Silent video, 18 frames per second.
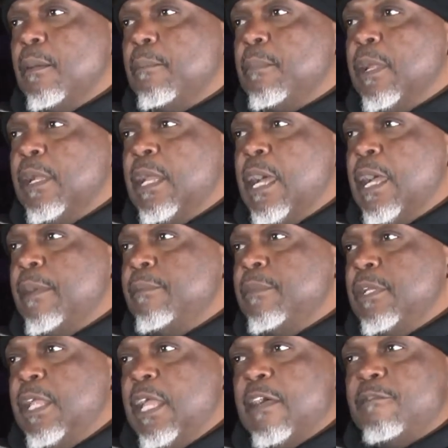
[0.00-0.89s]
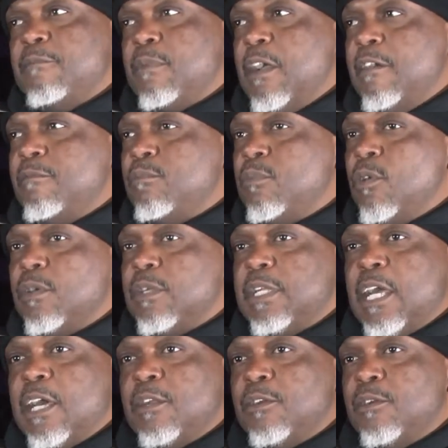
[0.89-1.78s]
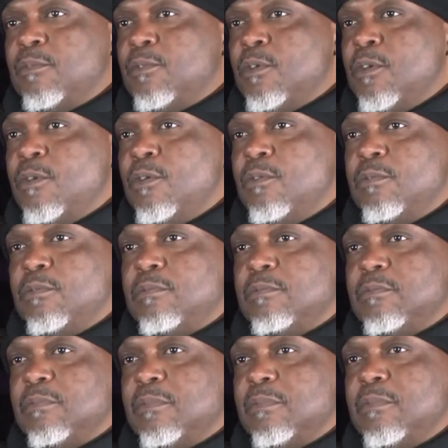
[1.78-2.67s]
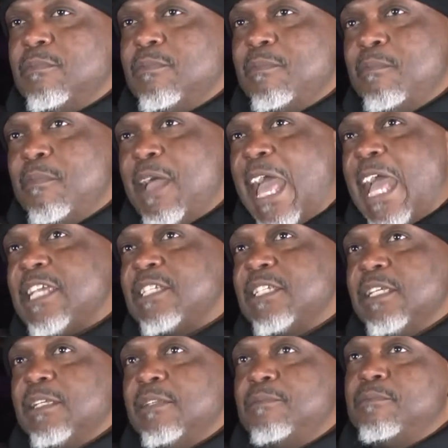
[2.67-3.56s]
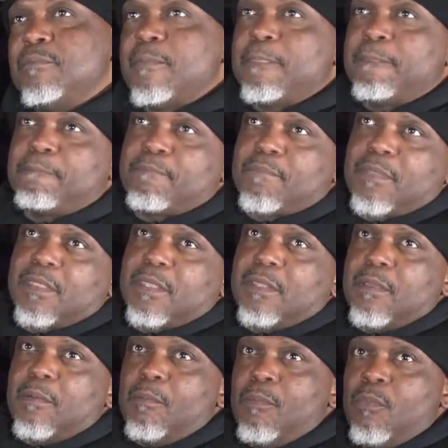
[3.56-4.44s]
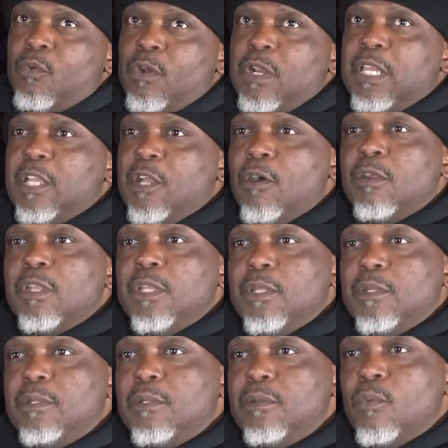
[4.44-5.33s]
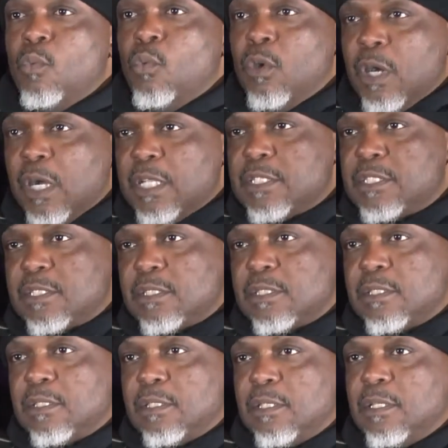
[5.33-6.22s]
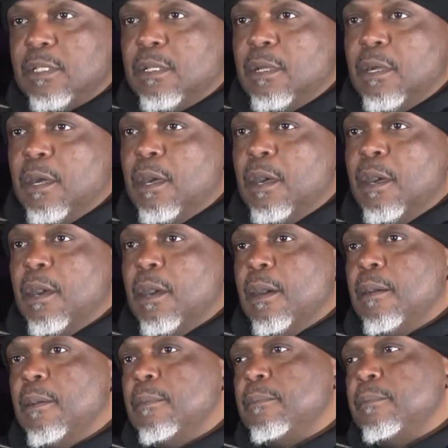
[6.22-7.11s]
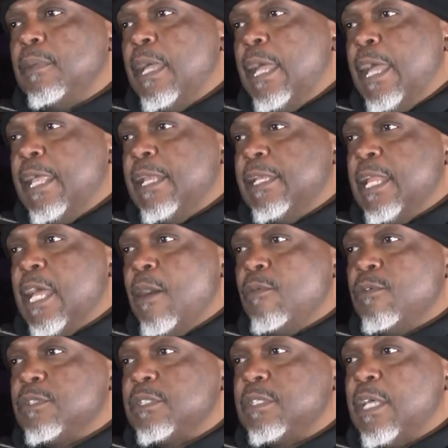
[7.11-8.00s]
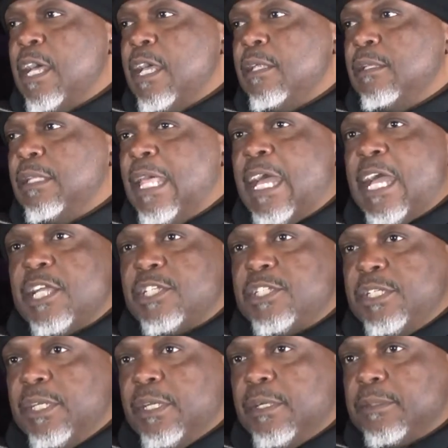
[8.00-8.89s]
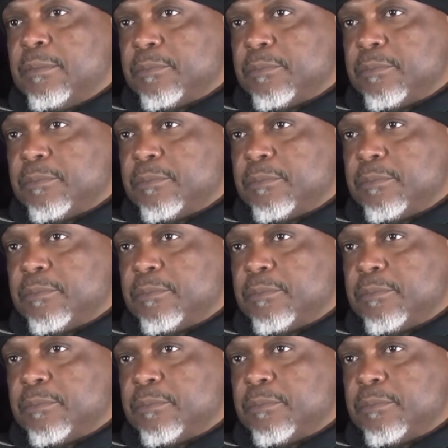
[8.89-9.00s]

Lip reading: But I've broken down on the road, actually, really only once. And that was last year.